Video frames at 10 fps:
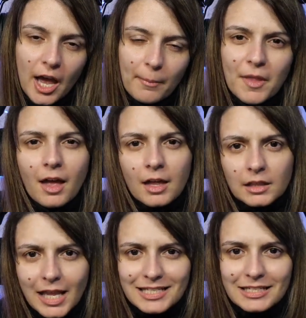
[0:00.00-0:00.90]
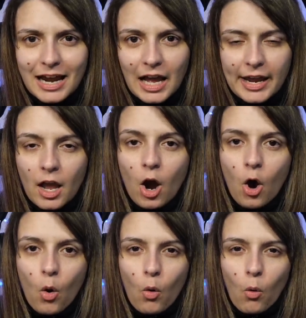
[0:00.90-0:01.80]
Last night,
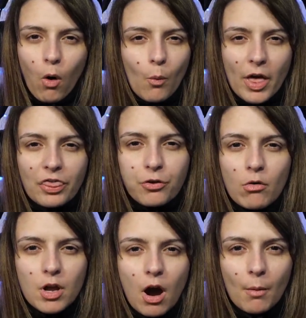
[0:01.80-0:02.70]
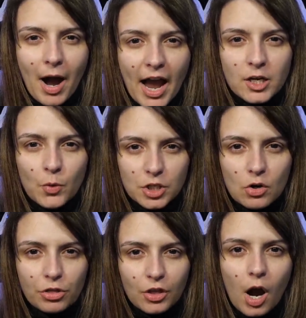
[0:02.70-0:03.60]
what went through your mind when you
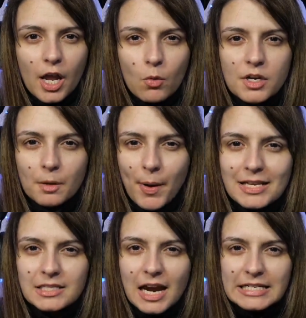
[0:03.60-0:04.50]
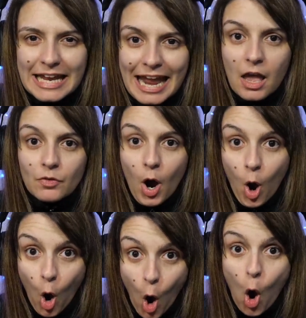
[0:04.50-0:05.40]
thought it was the best idea in the
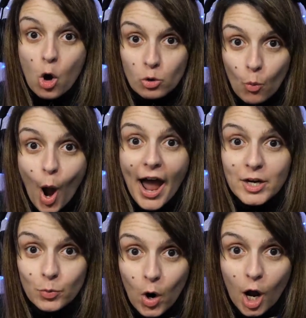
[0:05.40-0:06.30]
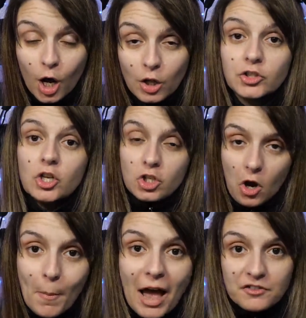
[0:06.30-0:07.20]
whole wide world to
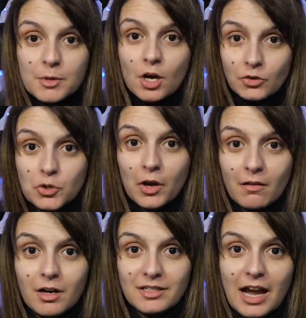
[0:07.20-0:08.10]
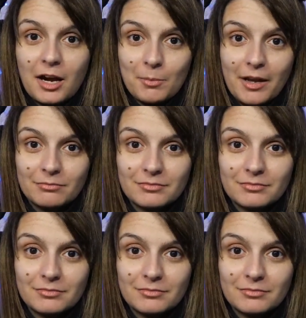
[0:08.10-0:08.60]
come after me on Twitter and attack me?